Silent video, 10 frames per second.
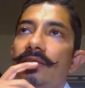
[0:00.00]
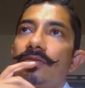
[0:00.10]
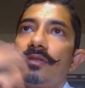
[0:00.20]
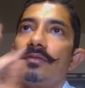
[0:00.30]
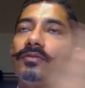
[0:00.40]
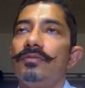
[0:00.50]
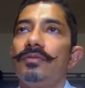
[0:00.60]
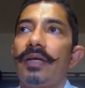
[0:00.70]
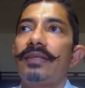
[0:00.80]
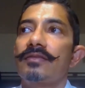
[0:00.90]
So
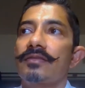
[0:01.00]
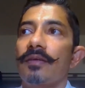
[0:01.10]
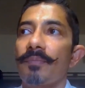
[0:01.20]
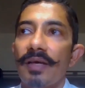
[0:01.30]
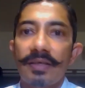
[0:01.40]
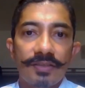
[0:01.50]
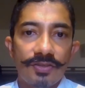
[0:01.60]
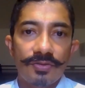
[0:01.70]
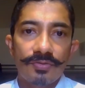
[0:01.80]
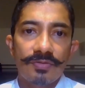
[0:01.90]
you had supply
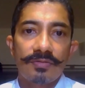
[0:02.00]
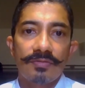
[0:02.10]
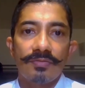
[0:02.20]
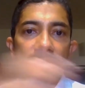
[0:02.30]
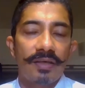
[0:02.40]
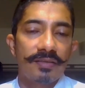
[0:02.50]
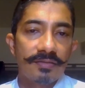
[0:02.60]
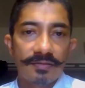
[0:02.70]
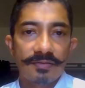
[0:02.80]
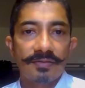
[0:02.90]
issues, you had
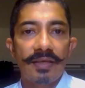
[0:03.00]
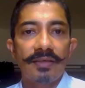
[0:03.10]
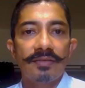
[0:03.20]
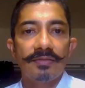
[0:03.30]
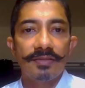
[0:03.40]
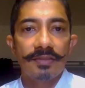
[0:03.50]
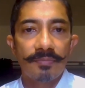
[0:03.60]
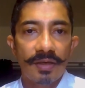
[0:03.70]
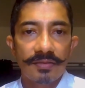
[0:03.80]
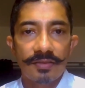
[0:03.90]
insane
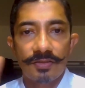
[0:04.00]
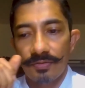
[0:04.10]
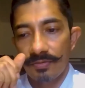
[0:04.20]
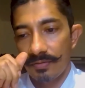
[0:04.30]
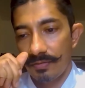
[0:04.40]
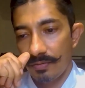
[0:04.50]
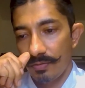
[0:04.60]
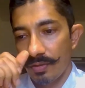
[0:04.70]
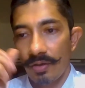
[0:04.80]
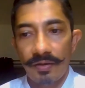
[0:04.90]
demand issues,
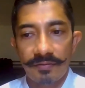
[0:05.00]
you now